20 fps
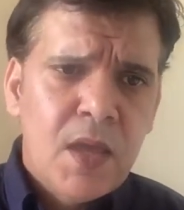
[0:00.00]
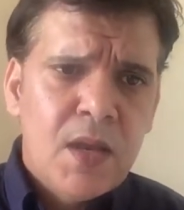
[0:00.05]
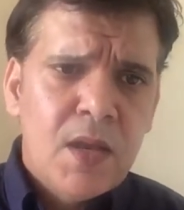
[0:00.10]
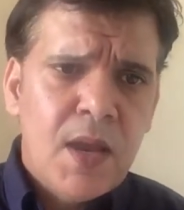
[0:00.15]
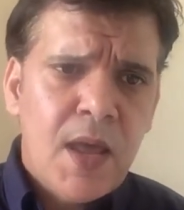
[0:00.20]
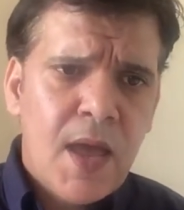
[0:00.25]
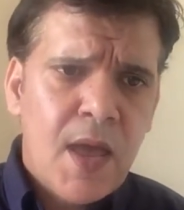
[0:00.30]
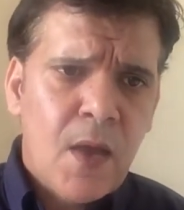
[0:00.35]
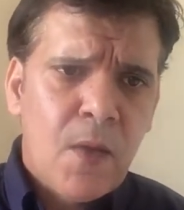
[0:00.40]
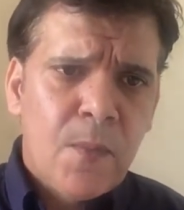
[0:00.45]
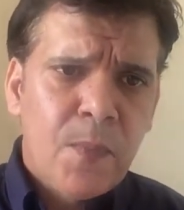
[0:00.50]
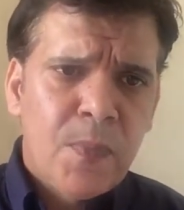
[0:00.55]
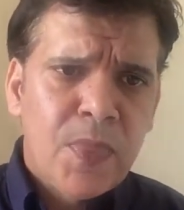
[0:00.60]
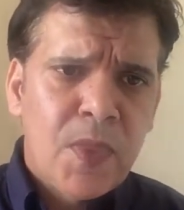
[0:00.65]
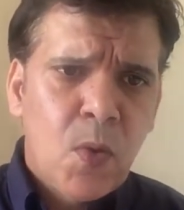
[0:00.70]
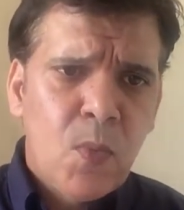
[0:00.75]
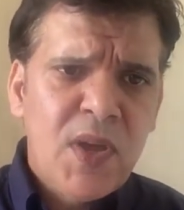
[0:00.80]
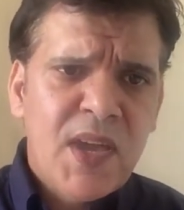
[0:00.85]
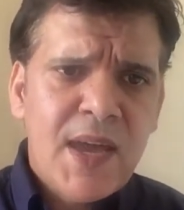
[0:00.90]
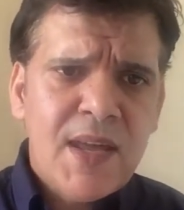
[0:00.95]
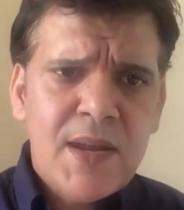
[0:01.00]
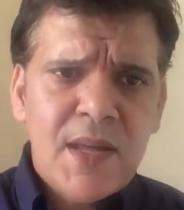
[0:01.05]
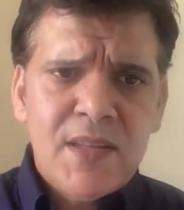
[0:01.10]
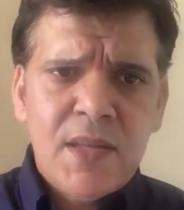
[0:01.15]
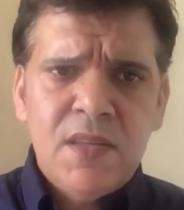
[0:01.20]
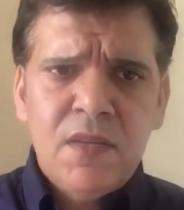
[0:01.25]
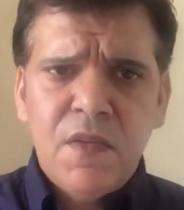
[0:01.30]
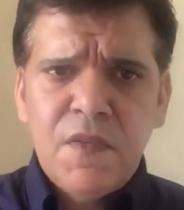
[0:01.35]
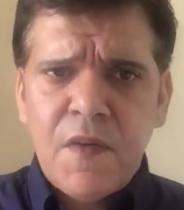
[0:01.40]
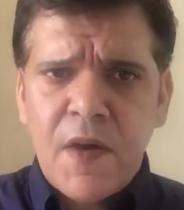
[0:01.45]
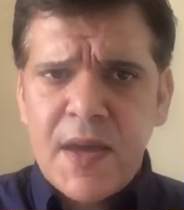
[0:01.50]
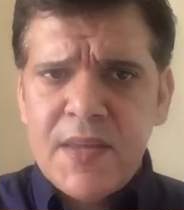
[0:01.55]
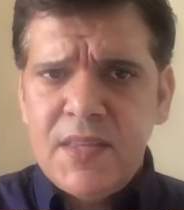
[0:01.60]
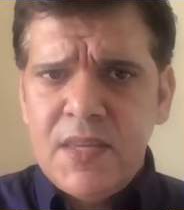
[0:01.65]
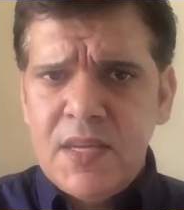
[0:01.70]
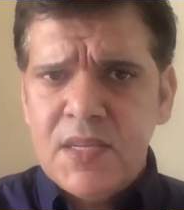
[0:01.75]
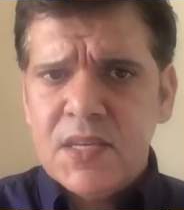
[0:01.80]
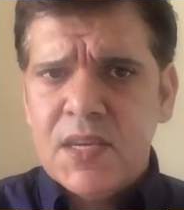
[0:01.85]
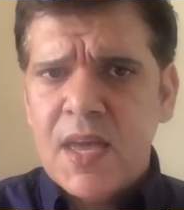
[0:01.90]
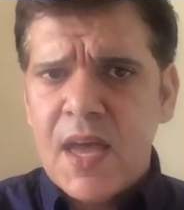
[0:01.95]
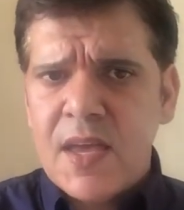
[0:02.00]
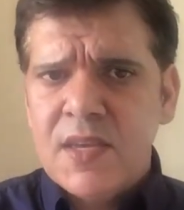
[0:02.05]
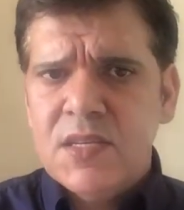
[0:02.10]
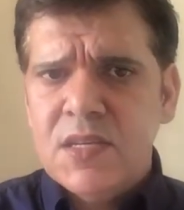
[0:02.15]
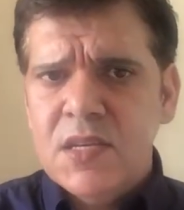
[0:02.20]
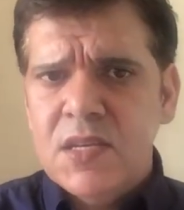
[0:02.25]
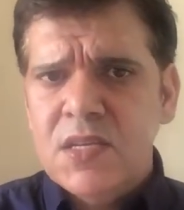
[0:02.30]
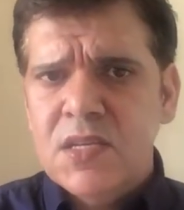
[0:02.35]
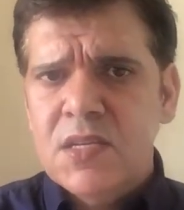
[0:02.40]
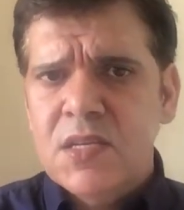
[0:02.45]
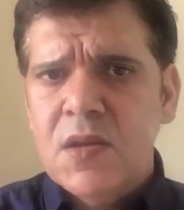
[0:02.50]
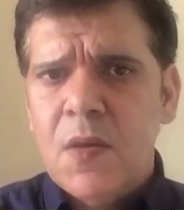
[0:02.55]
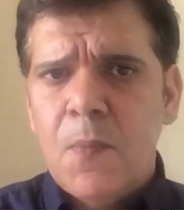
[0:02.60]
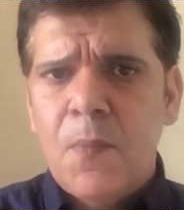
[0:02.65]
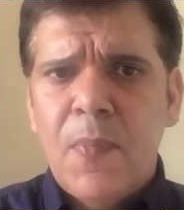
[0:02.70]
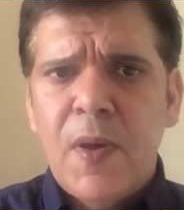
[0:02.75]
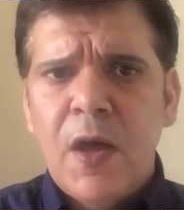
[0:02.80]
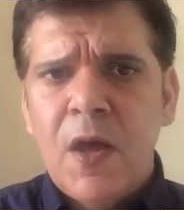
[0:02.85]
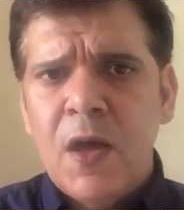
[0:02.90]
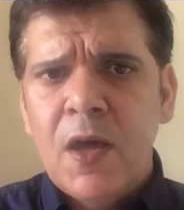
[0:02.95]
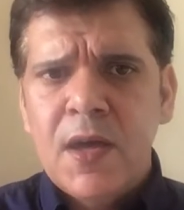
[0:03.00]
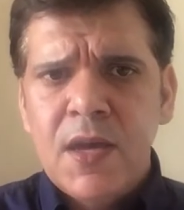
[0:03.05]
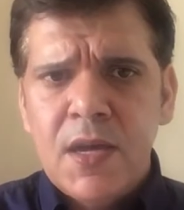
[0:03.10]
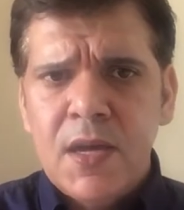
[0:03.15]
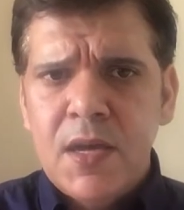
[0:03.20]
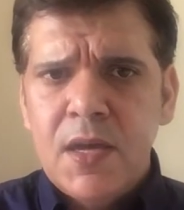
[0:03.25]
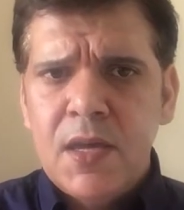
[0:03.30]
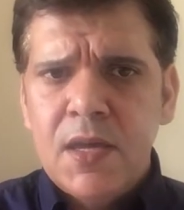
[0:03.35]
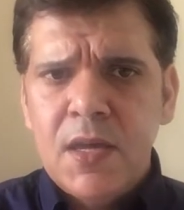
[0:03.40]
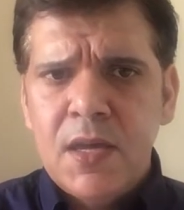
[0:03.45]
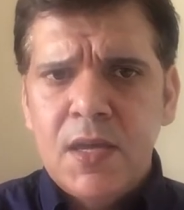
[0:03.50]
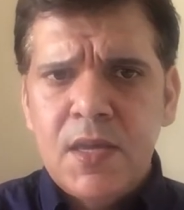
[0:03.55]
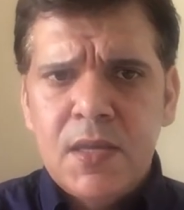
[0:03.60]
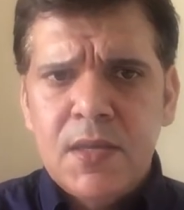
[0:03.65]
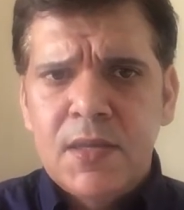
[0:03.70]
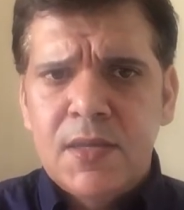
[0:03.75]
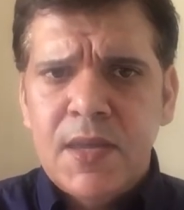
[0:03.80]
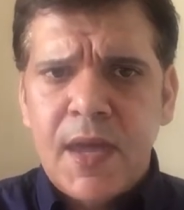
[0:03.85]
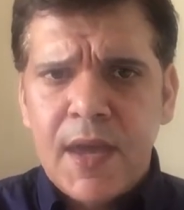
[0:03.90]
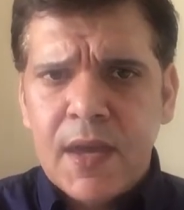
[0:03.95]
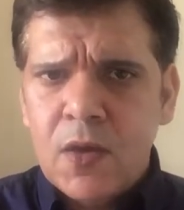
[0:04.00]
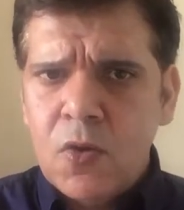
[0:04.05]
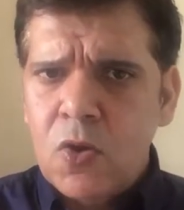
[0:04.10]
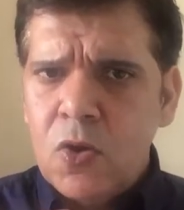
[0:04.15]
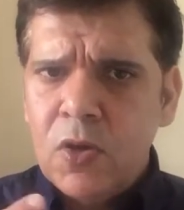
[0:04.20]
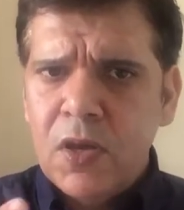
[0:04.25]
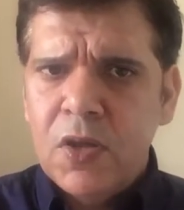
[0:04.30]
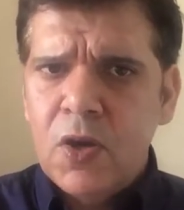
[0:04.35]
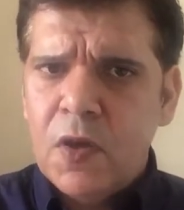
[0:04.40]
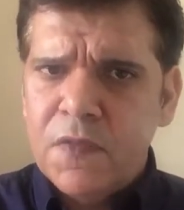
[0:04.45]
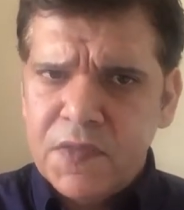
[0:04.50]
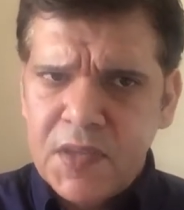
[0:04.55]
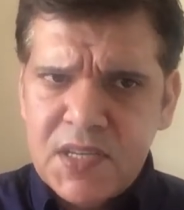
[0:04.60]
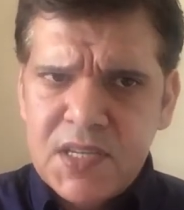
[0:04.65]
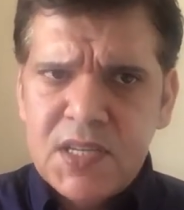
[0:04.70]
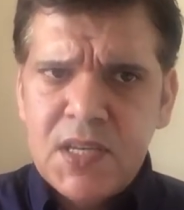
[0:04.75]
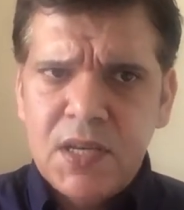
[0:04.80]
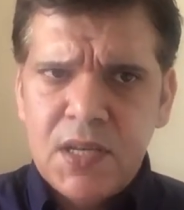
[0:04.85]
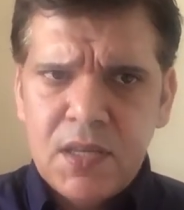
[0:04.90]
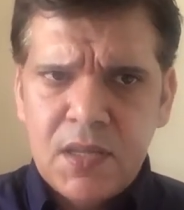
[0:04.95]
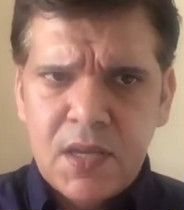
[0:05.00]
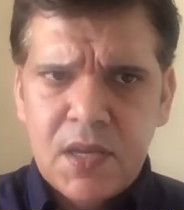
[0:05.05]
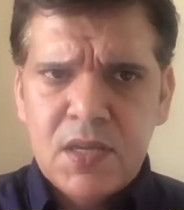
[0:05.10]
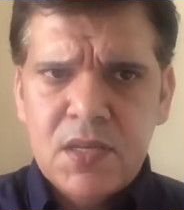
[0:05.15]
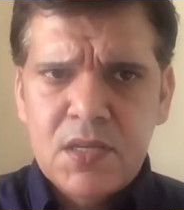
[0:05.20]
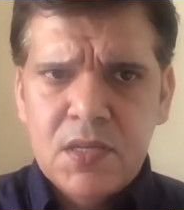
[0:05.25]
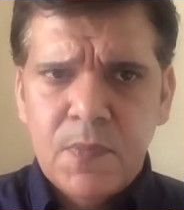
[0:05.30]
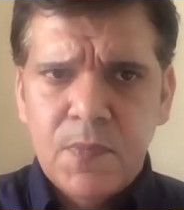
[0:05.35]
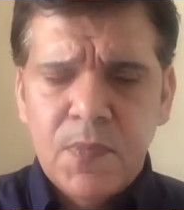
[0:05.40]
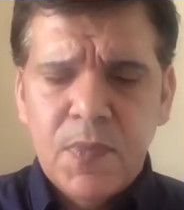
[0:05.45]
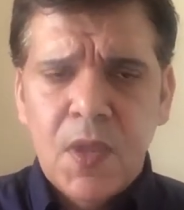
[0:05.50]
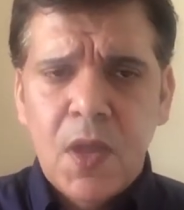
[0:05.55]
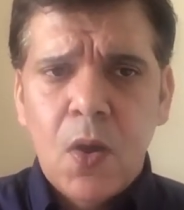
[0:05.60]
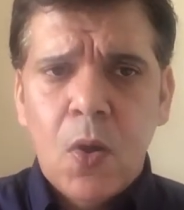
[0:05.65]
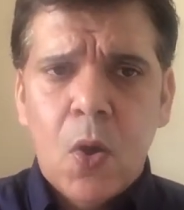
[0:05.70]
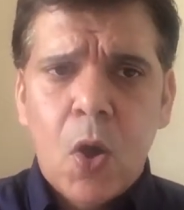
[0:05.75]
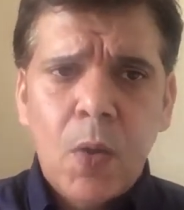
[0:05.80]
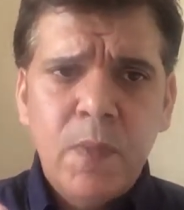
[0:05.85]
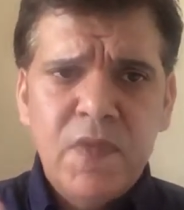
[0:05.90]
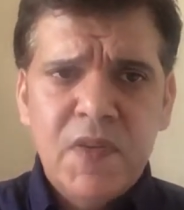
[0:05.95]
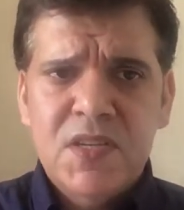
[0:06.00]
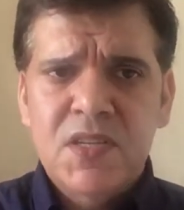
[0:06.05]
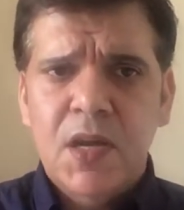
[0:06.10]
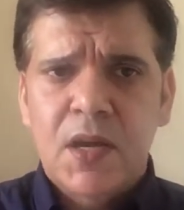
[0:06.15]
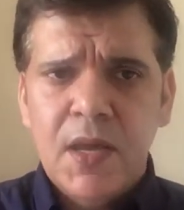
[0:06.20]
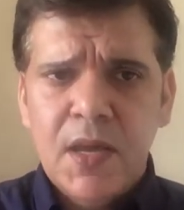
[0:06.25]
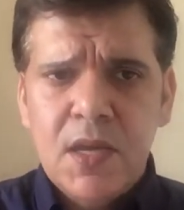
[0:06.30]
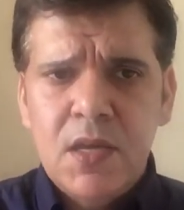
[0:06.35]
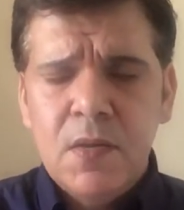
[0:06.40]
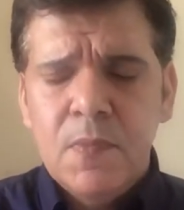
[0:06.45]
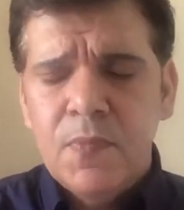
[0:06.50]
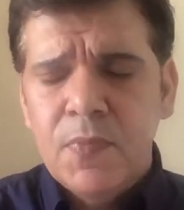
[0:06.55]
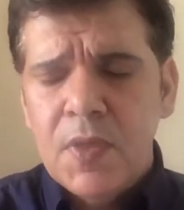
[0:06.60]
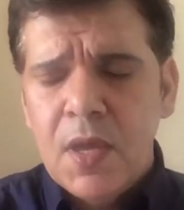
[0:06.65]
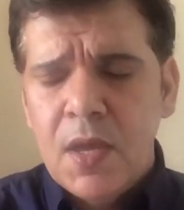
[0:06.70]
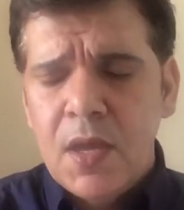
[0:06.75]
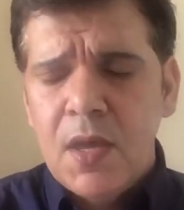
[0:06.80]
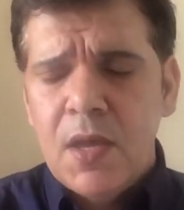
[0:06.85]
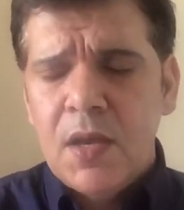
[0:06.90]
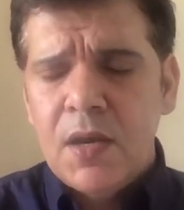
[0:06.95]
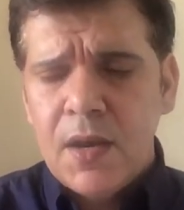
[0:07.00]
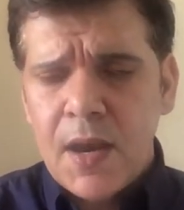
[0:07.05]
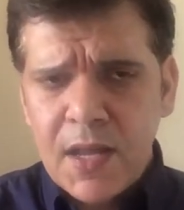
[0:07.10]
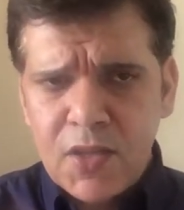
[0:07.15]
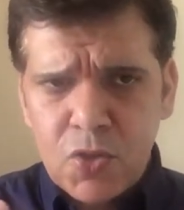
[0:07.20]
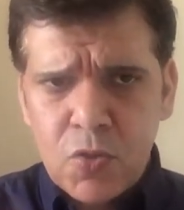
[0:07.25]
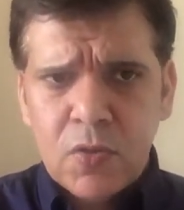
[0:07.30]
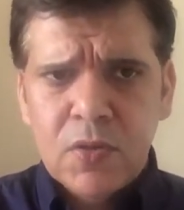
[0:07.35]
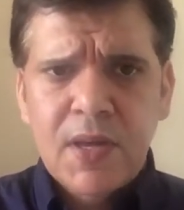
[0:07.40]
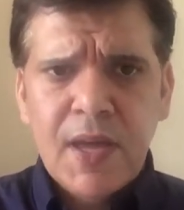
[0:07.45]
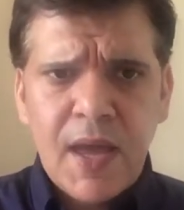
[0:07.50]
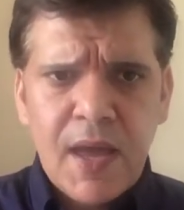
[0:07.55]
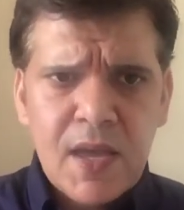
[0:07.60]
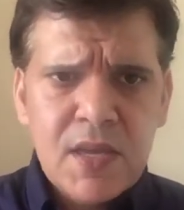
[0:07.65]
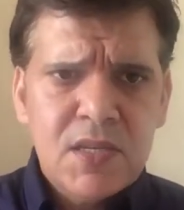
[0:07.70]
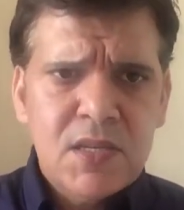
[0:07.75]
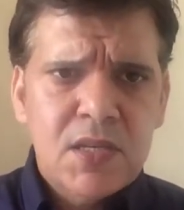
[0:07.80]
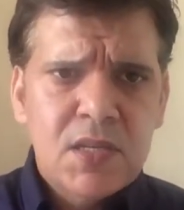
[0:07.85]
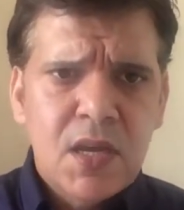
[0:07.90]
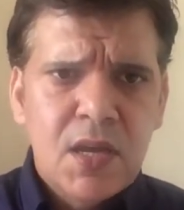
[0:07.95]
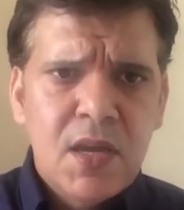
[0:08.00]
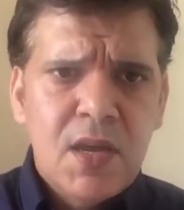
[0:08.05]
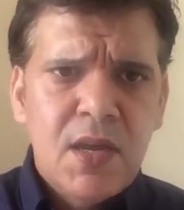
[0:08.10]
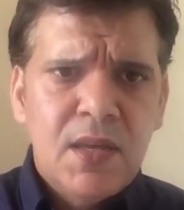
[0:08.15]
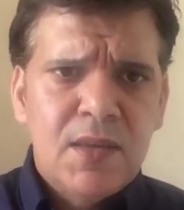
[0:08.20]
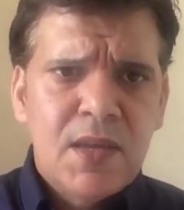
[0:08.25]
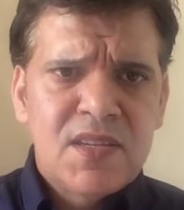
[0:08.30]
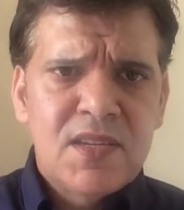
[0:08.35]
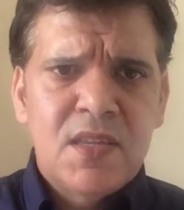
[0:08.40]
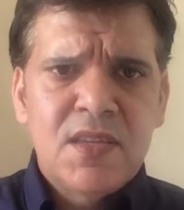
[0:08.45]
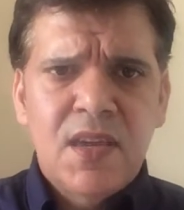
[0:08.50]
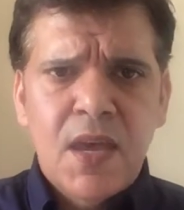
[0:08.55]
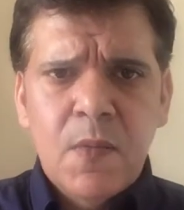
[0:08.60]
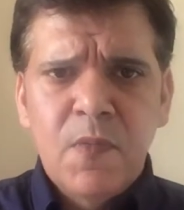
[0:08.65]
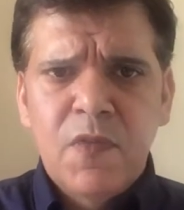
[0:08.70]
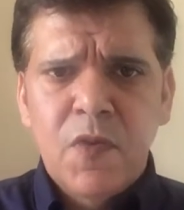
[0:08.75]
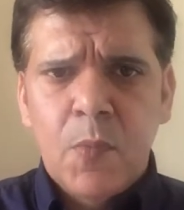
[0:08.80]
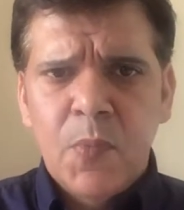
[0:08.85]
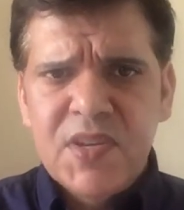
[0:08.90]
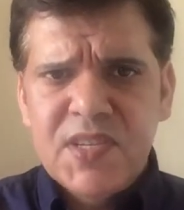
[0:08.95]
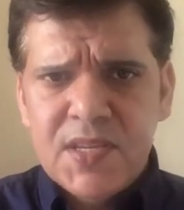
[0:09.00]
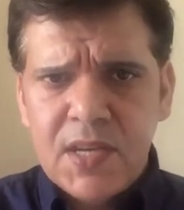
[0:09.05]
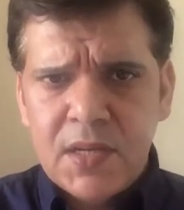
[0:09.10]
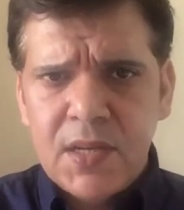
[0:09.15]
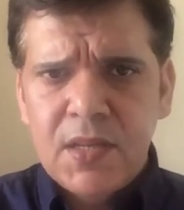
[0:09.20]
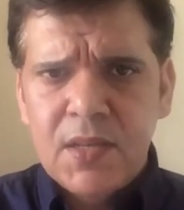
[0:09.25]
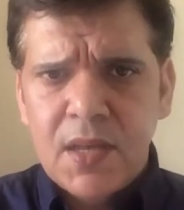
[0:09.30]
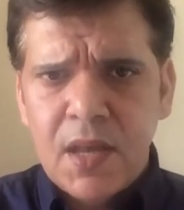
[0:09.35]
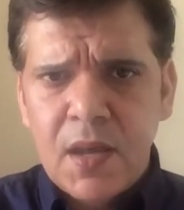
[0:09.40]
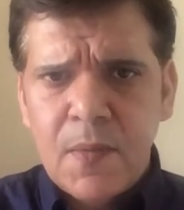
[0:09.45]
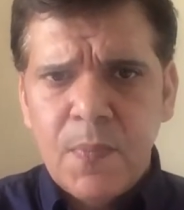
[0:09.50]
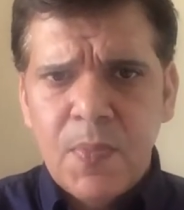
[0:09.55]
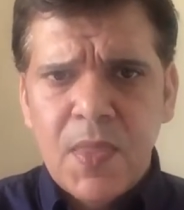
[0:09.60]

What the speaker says: Now, we can identify these gases by the color of the cylinders. Obviously, natural gas doesn't come from a cylinder.